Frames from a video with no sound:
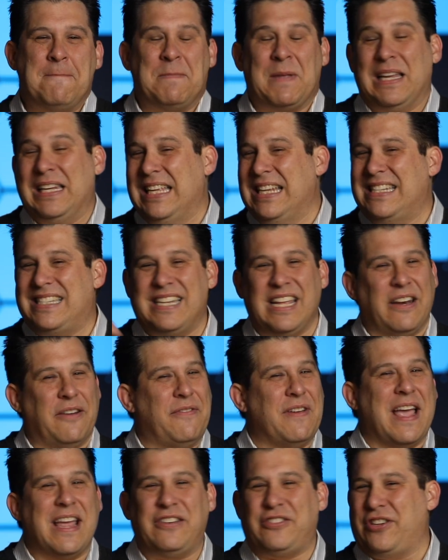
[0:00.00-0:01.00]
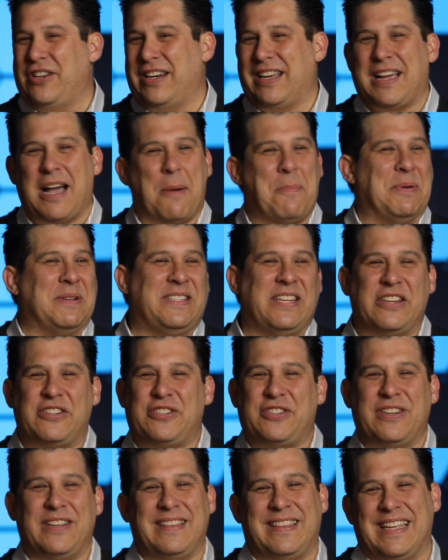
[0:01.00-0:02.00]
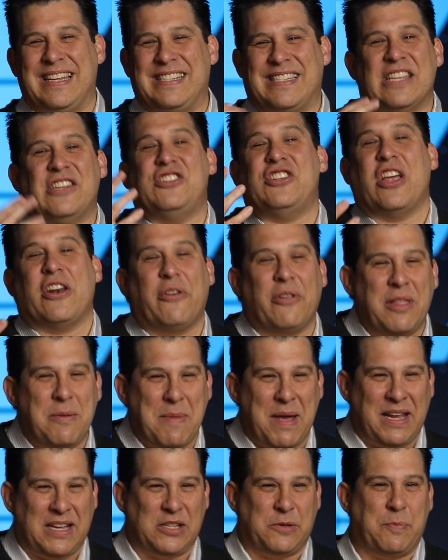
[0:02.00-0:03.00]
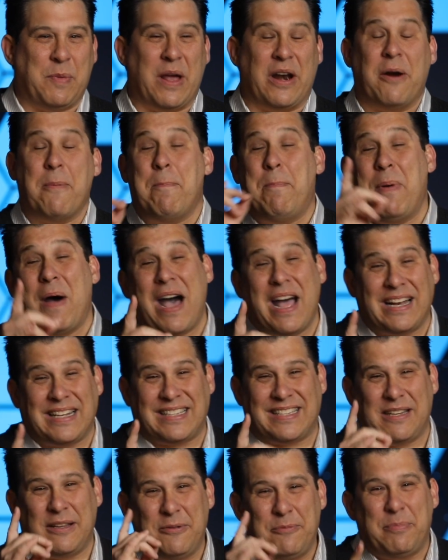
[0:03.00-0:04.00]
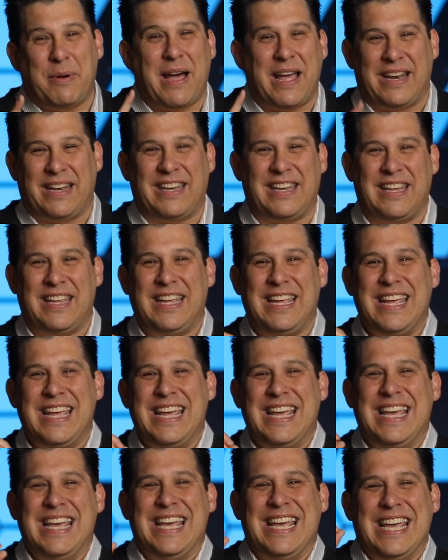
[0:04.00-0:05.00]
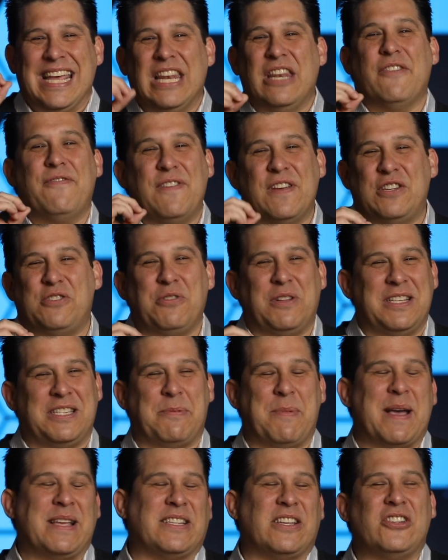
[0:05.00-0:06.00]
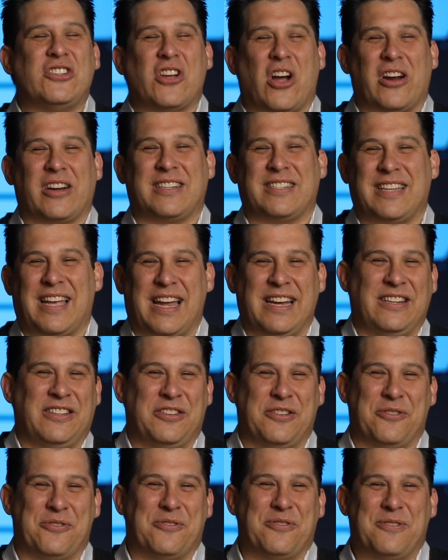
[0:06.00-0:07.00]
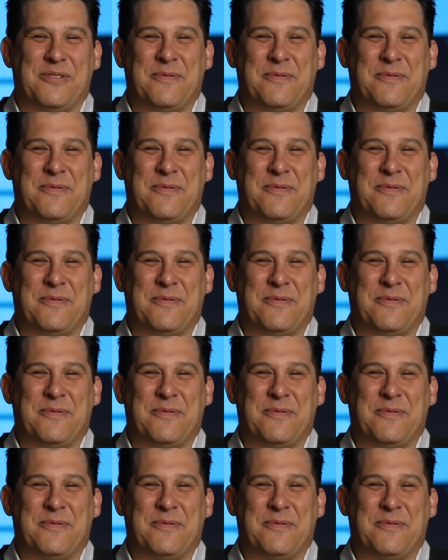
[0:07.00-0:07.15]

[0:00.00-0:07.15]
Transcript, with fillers: It leads to innovation and competition, things that generally make us better. But, but, individualism has a dark side too.